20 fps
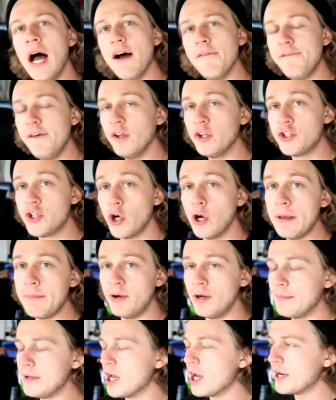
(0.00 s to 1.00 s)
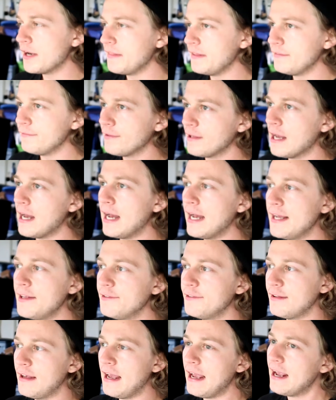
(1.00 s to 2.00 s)
Phil Choi put me onto these
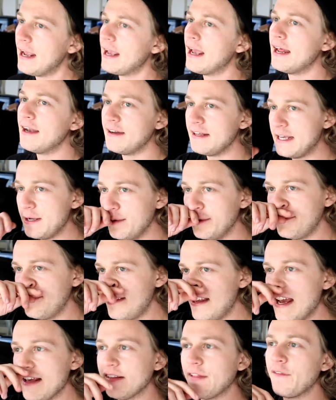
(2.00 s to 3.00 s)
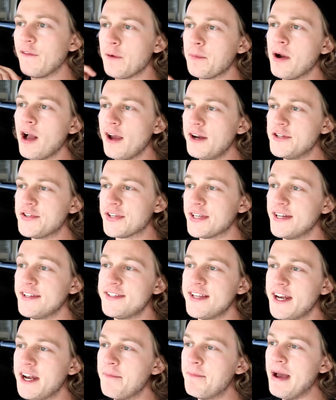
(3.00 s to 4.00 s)
guys, and he was saying that they're probably just gonna
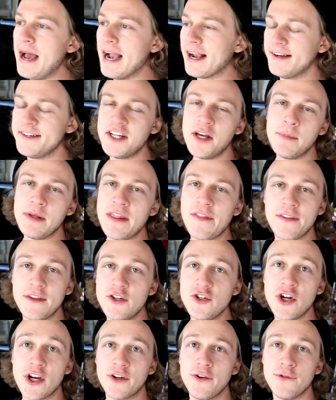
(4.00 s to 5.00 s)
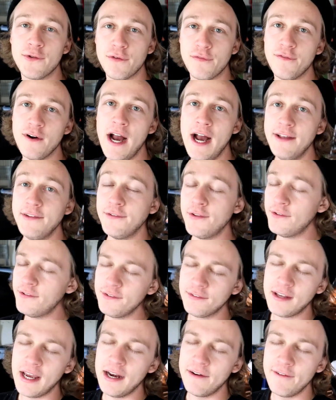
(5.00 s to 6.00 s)
send them back and tell me that the injectors are fried. So this
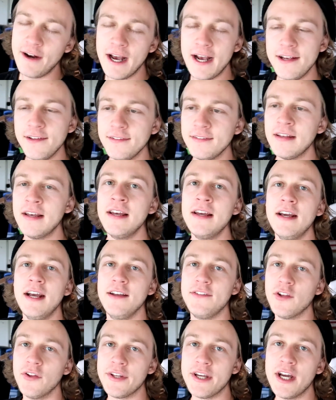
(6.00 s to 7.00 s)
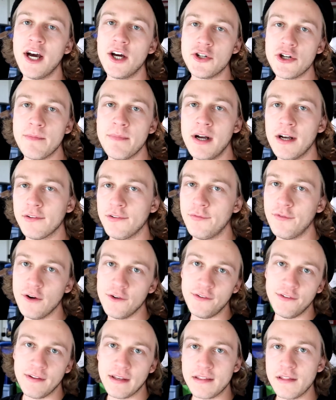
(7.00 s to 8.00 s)
is kind of nice. It's only $100
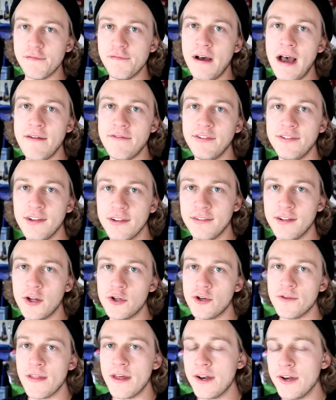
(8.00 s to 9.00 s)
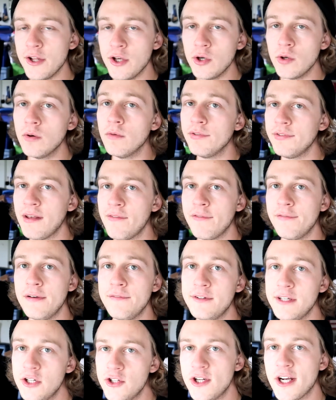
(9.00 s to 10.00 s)
versus like the $500 to $600 that new
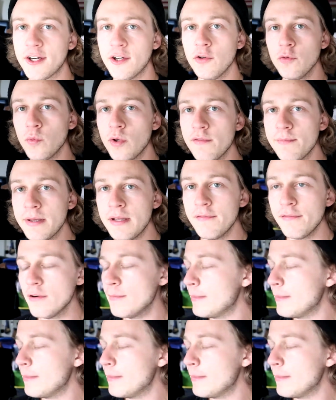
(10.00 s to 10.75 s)
750 injectors would have been for